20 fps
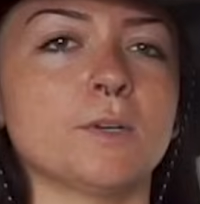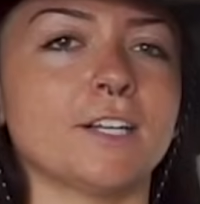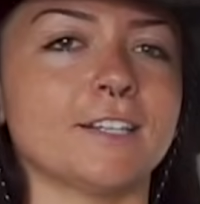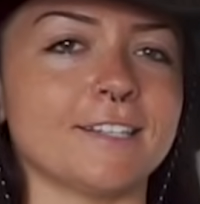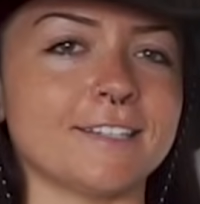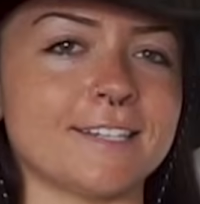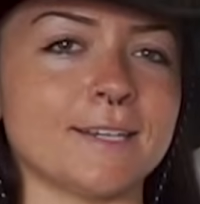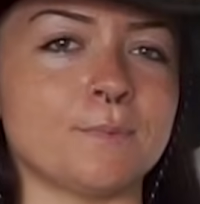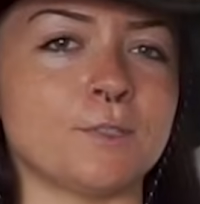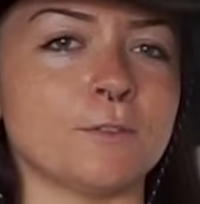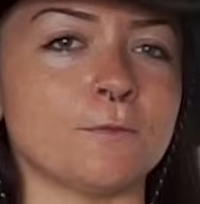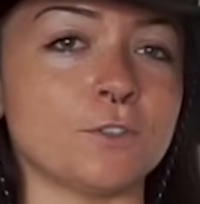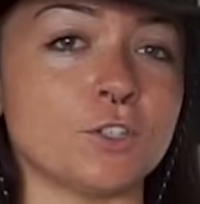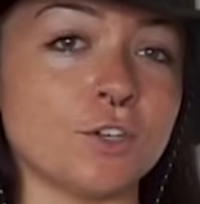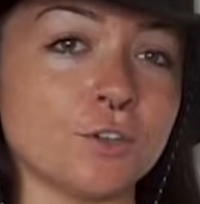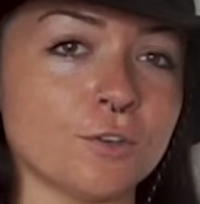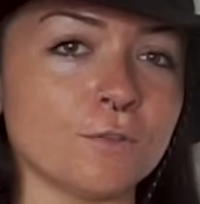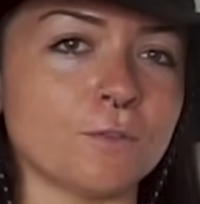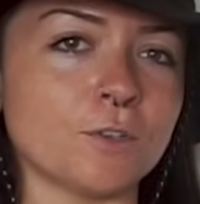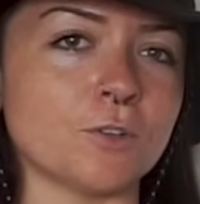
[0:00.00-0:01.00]
But at the tips of
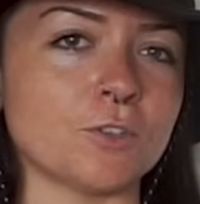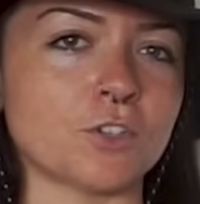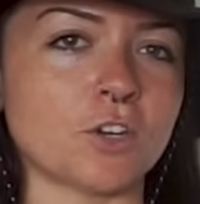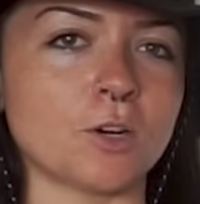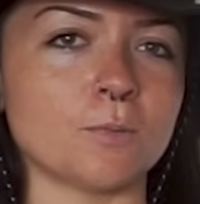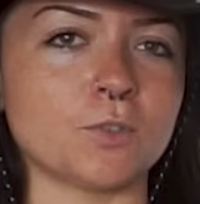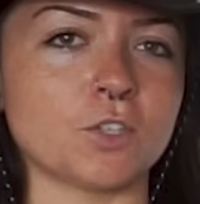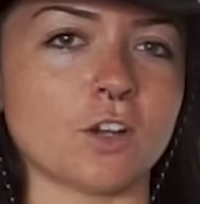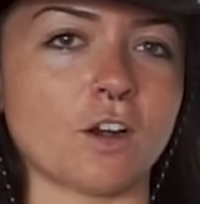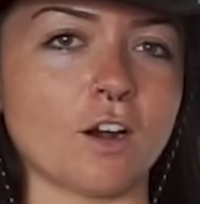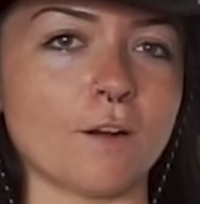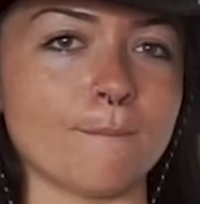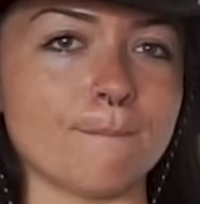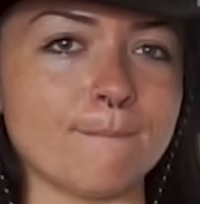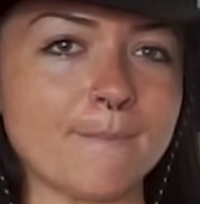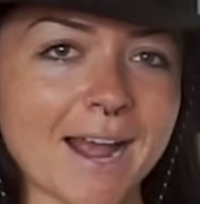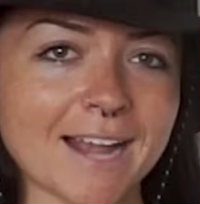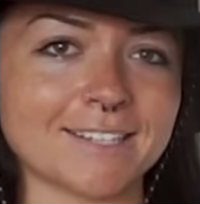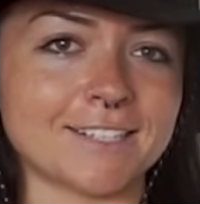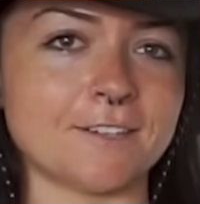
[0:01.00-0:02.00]
two of those arms are
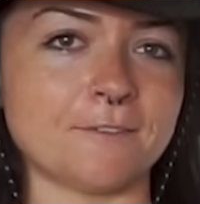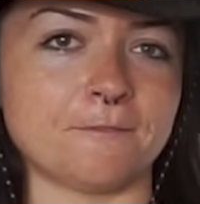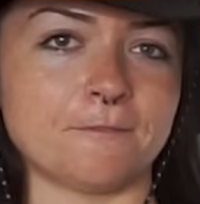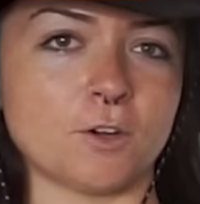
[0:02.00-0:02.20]
massive